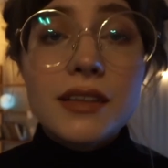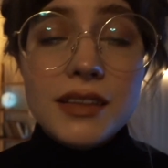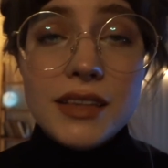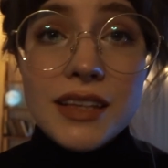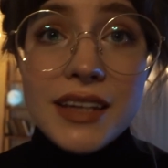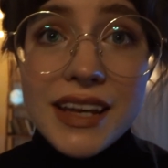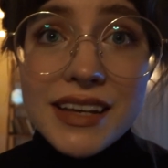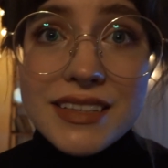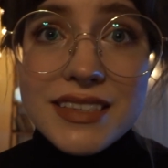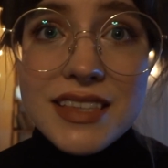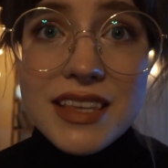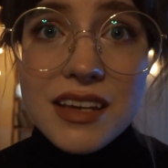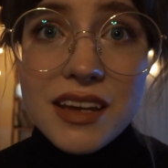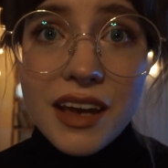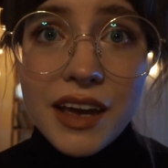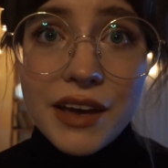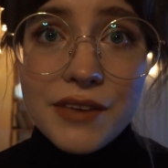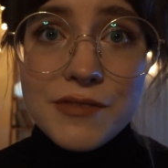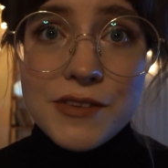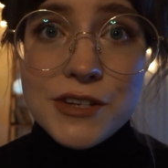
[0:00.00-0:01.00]
The next thing I
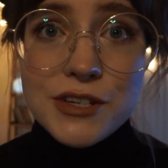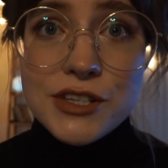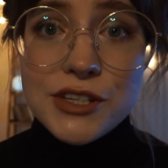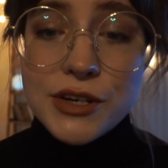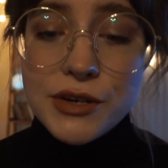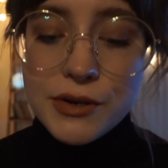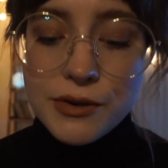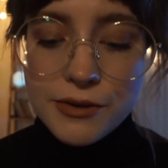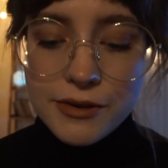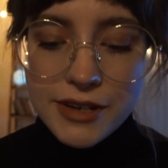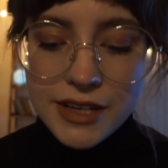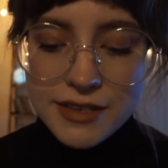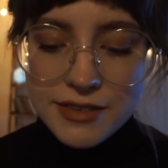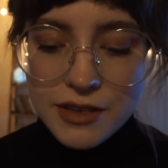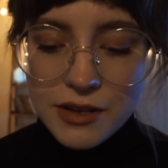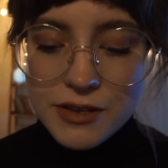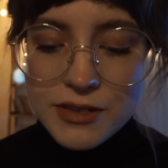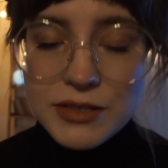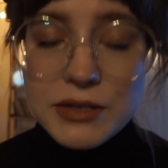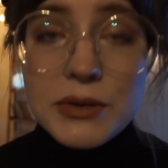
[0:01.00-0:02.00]
have to show is
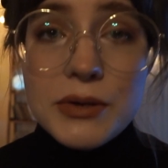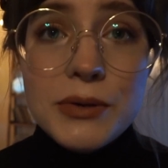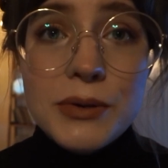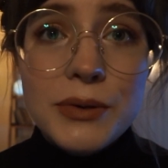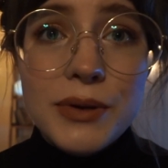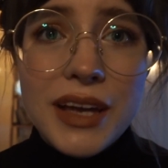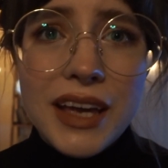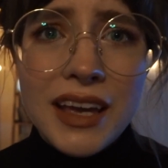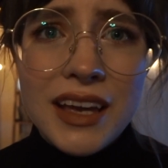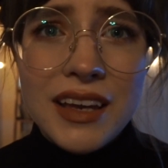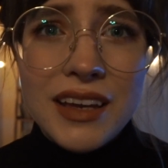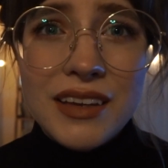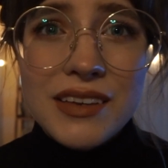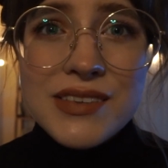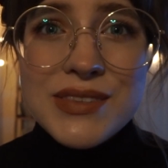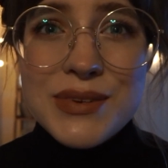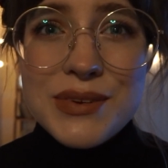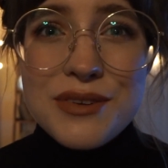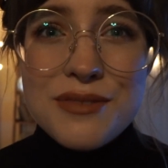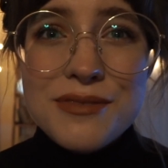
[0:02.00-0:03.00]
also a
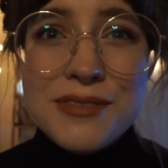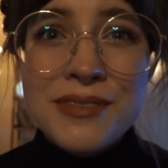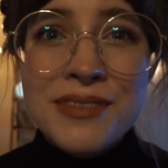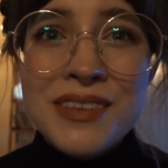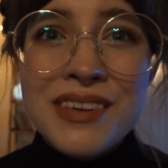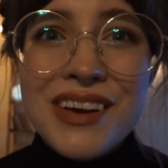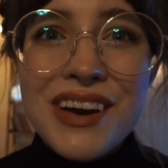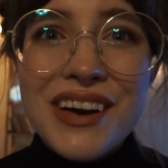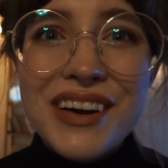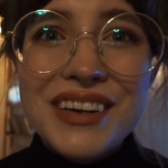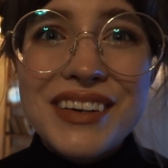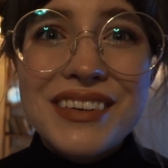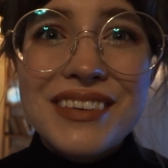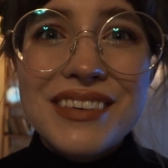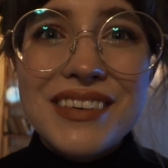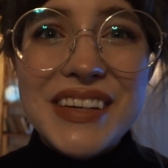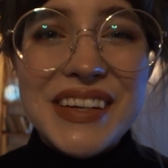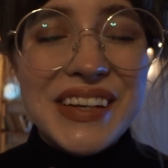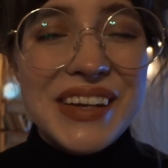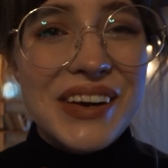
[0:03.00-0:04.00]
sort of
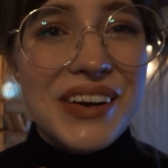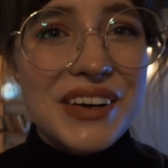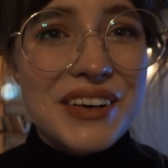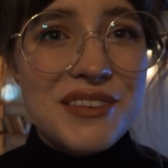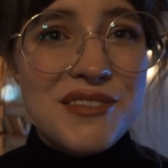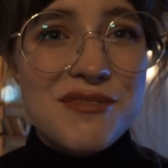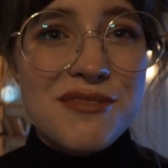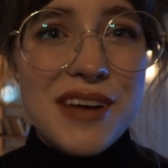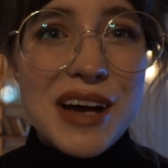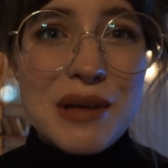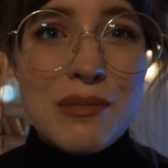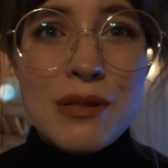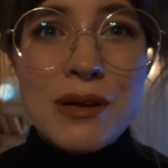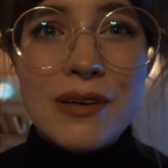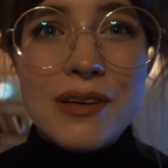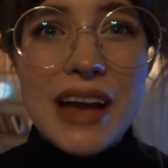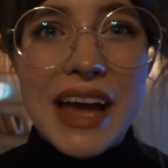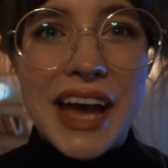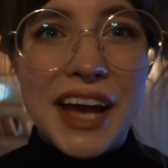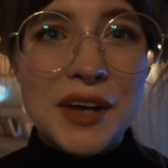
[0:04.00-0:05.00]
non-yarn
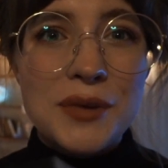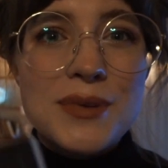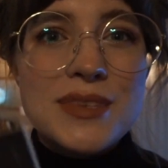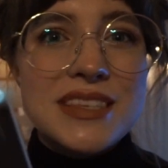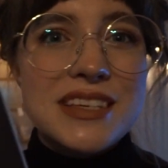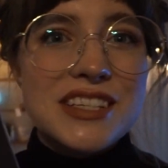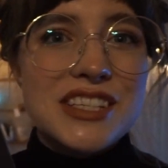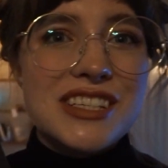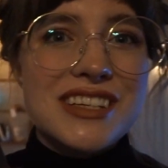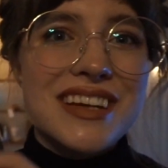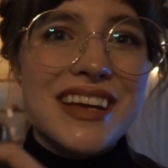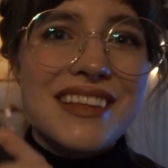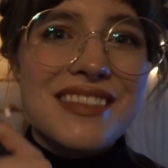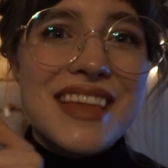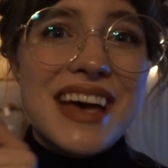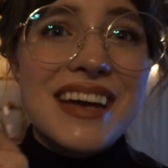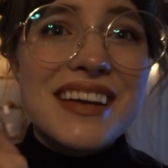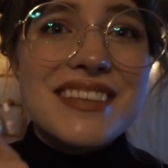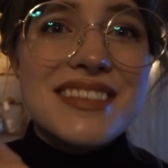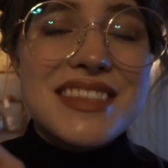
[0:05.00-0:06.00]
fiber acquisition, and
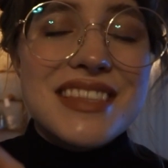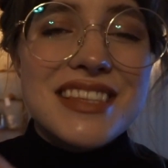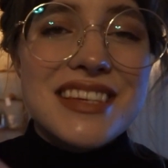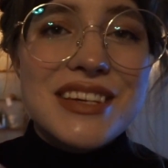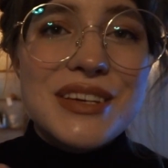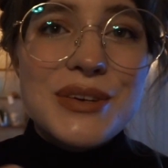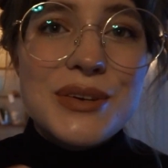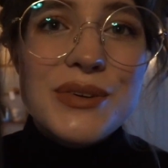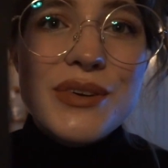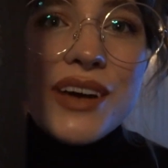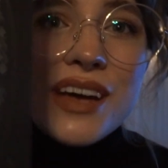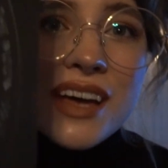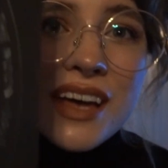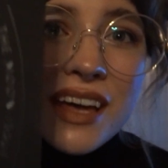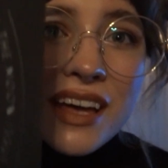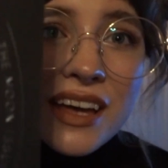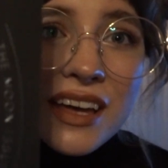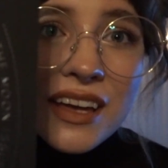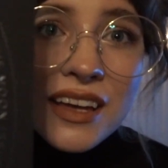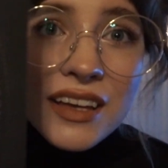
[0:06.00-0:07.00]
that is the
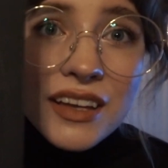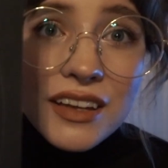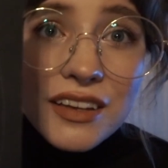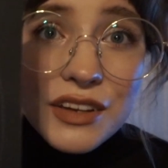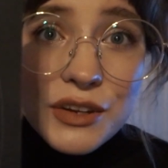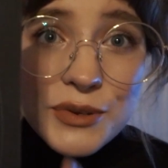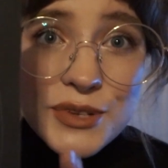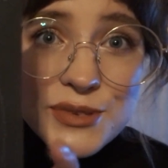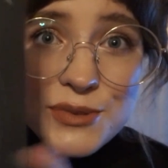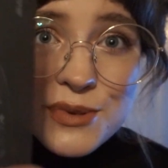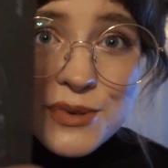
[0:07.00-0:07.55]
newest